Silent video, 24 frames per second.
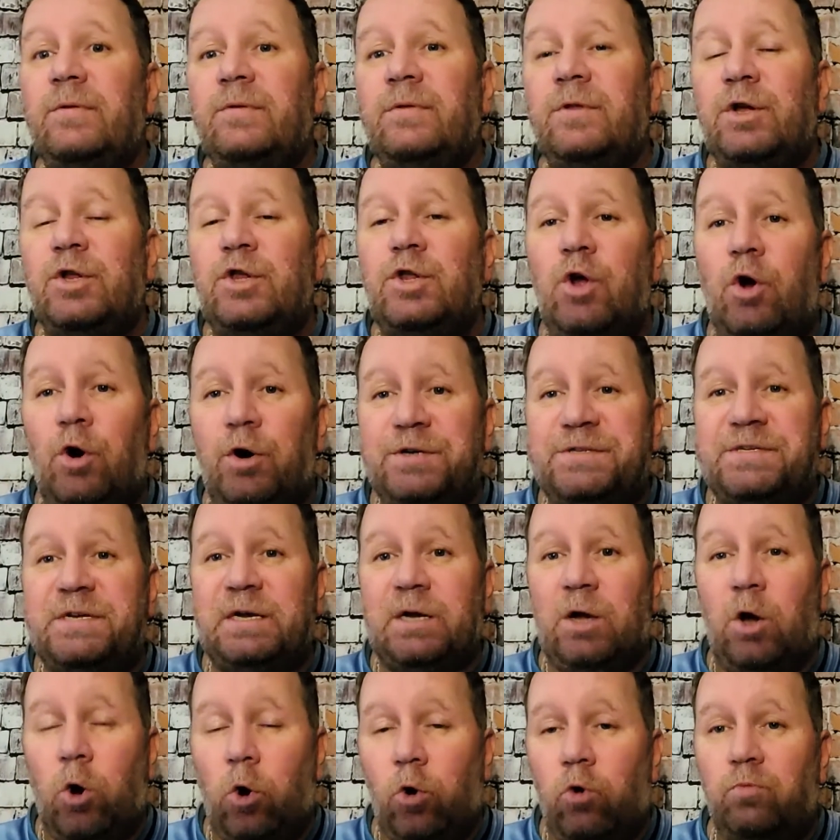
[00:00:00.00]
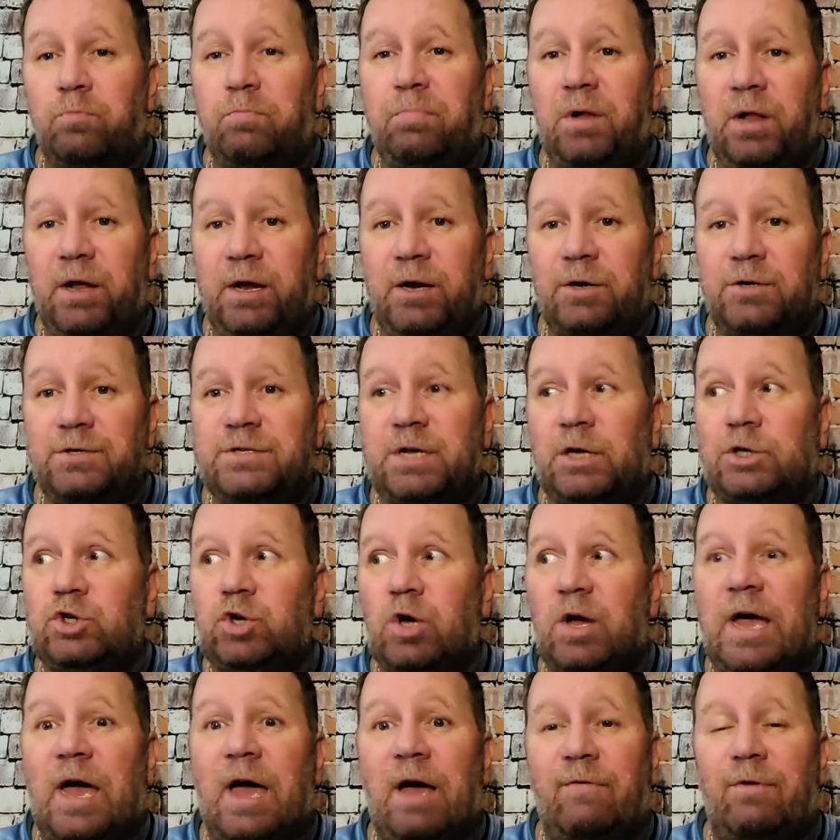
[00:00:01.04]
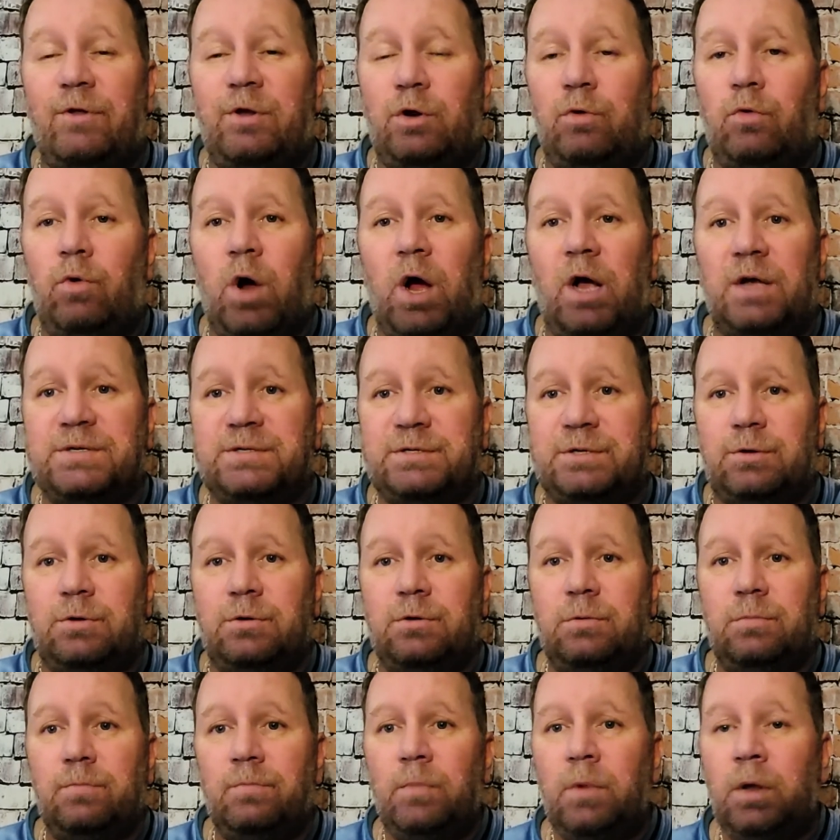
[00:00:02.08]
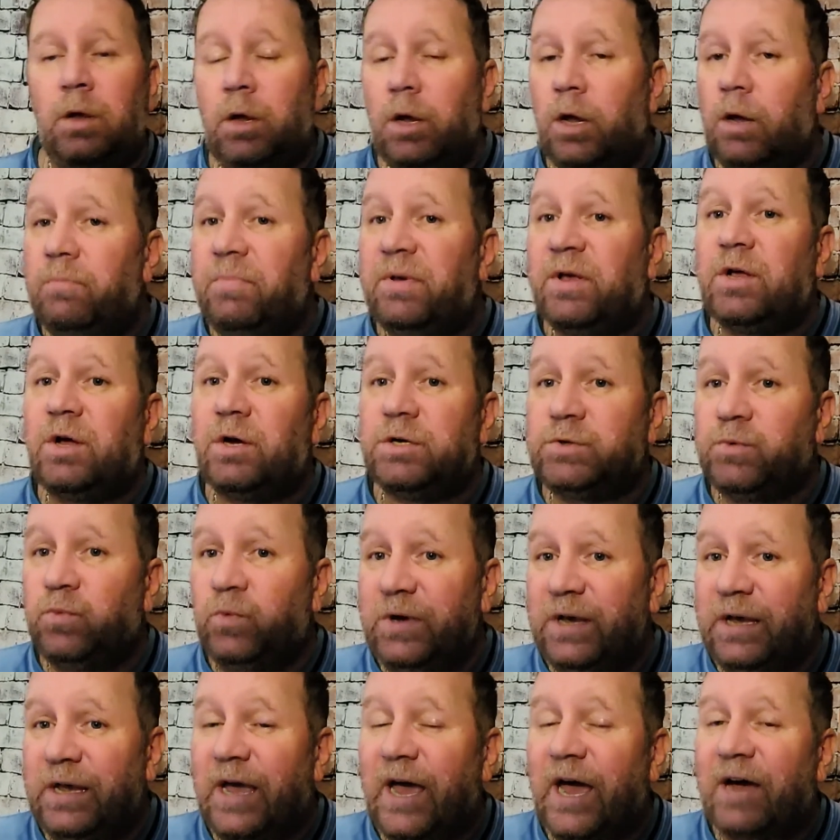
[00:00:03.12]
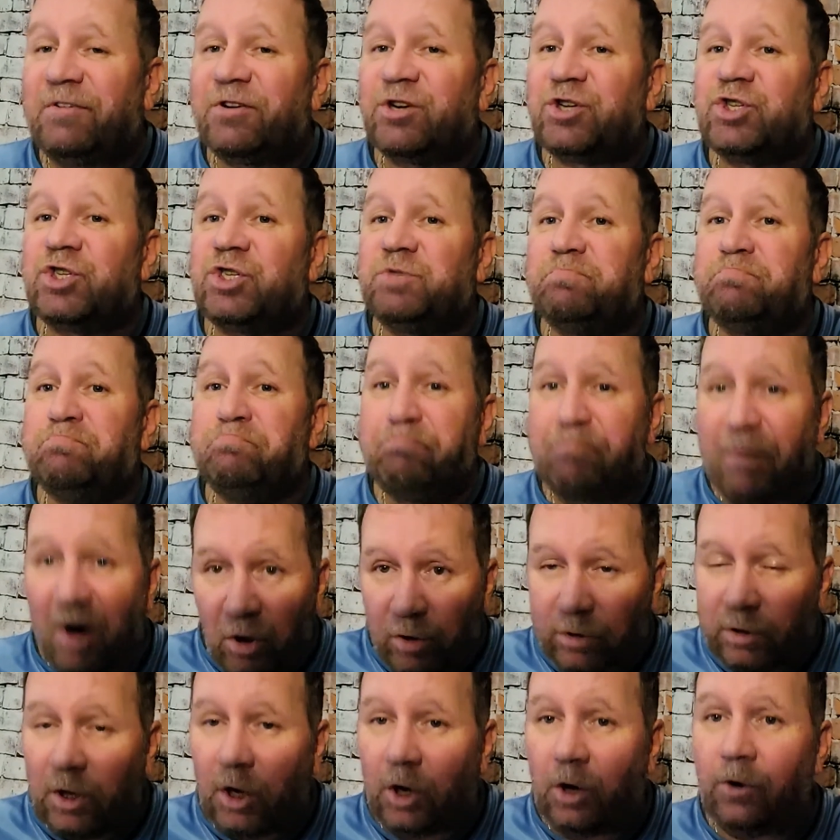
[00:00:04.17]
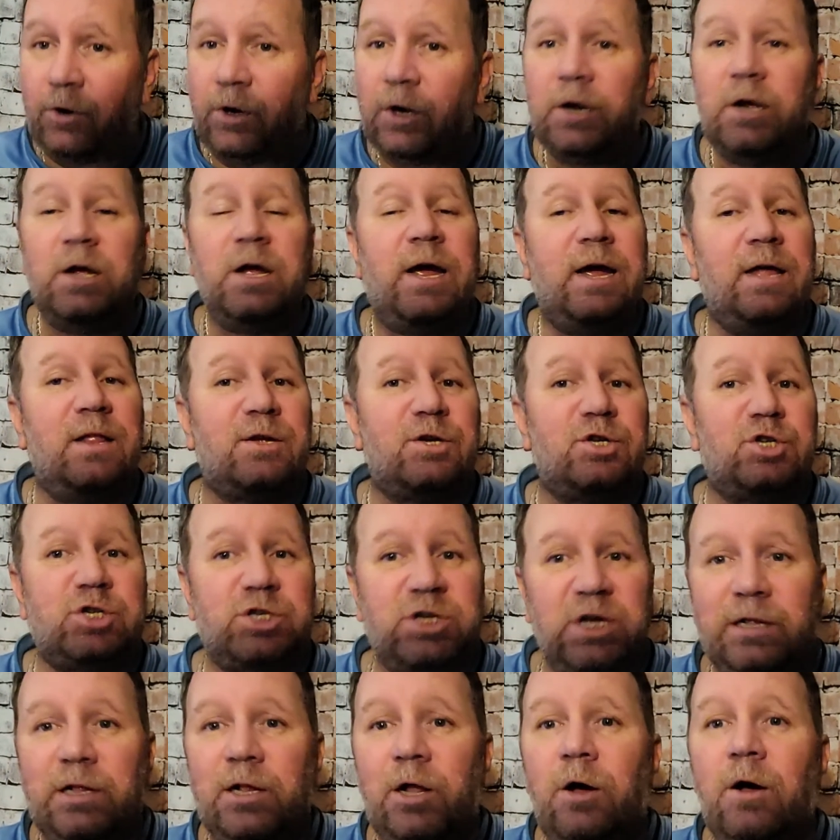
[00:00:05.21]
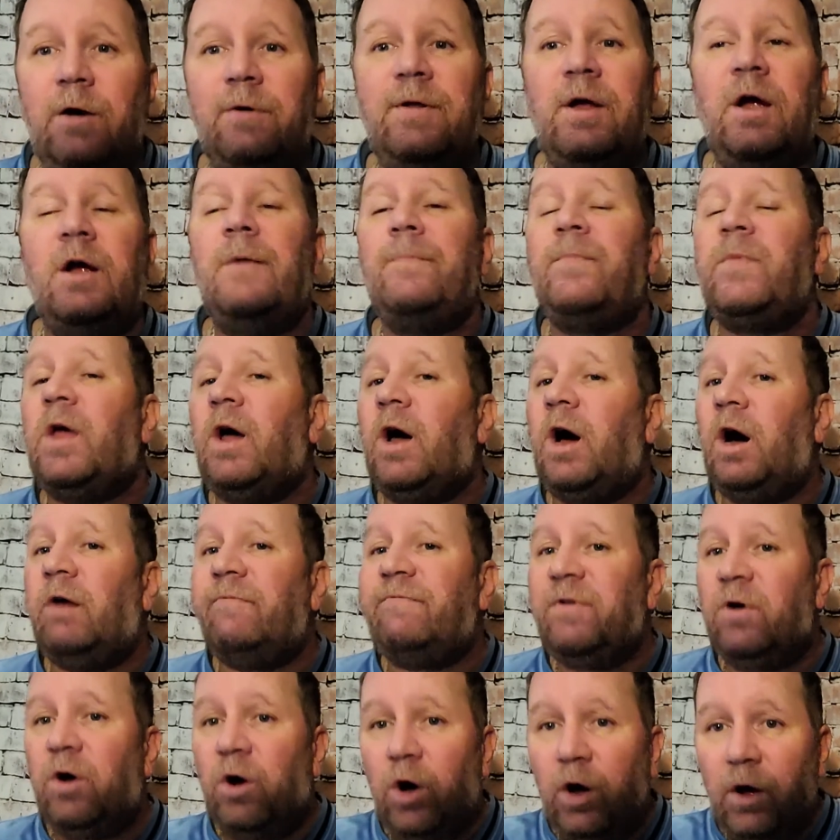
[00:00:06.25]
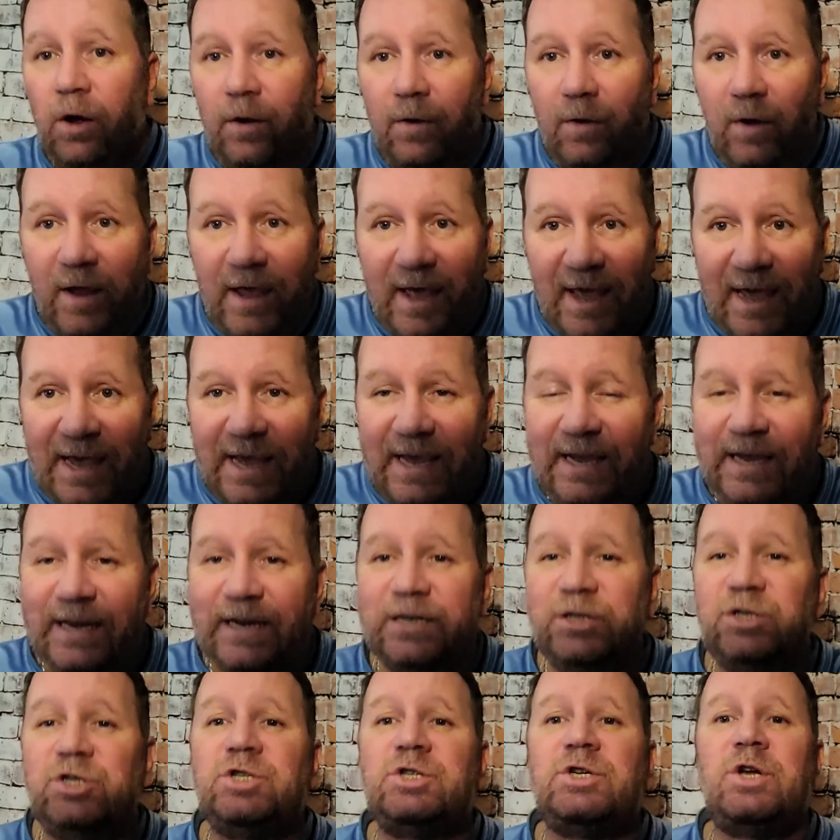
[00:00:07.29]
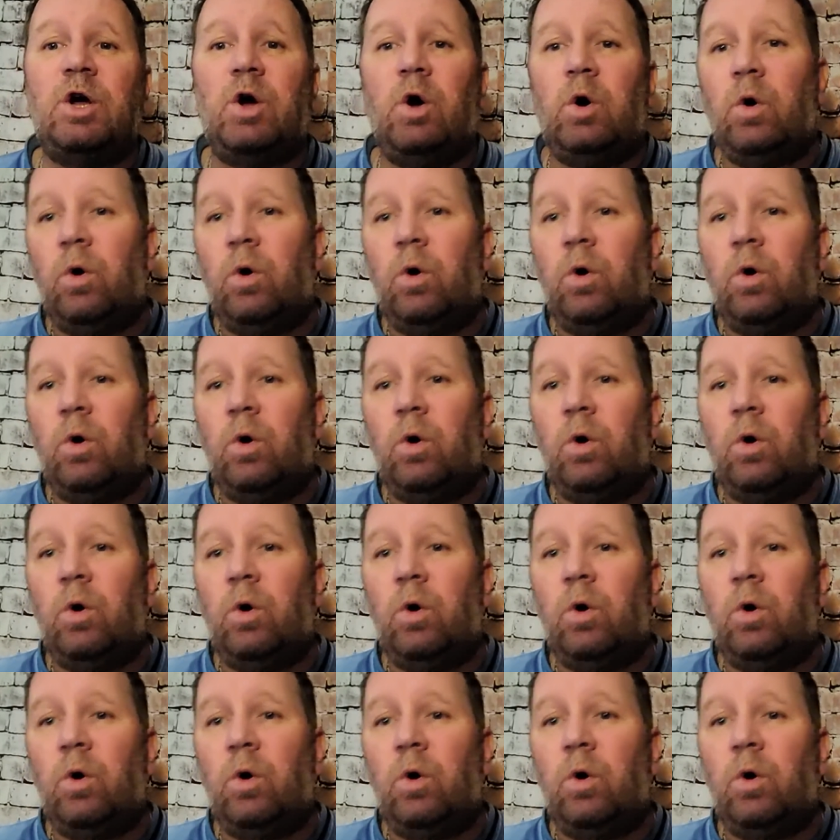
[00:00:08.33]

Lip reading: the nursing home players that you have on your roster. Because we have a boatload and a shitload of aged